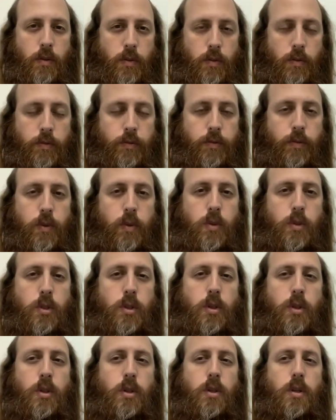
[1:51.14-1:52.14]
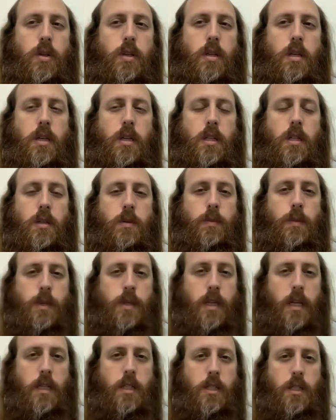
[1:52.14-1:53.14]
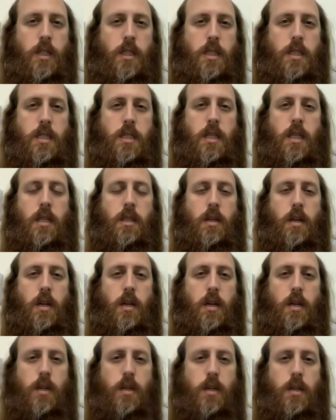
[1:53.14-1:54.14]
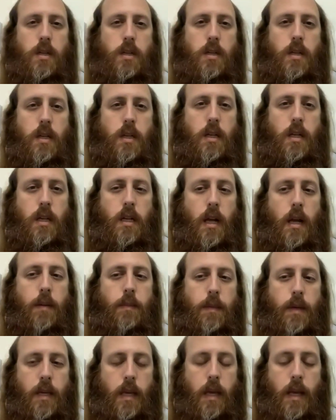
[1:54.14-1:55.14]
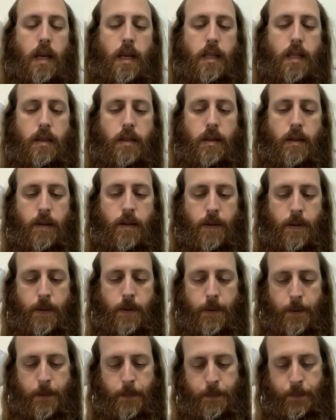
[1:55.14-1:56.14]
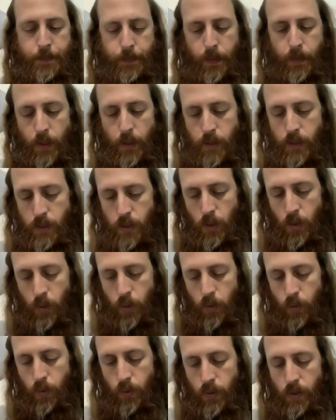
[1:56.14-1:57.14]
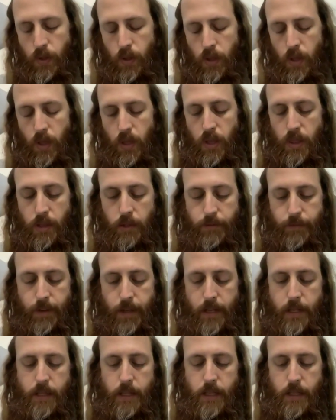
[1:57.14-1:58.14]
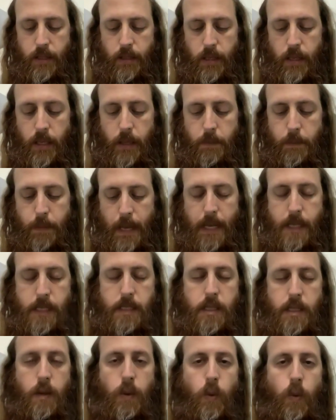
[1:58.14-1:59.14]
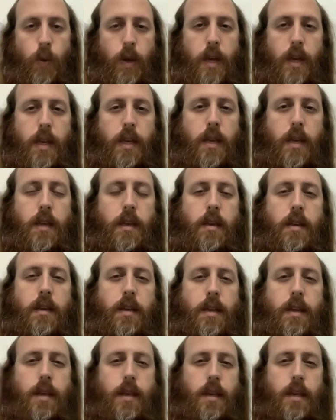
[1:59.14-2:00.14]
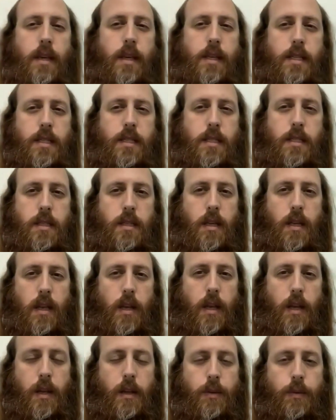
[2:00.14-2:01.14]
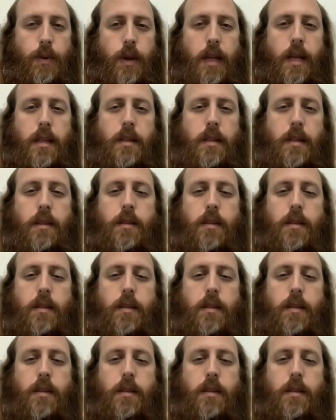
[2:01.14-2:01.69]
future illuminations that are coming ahead. So the fact that he passed away is a great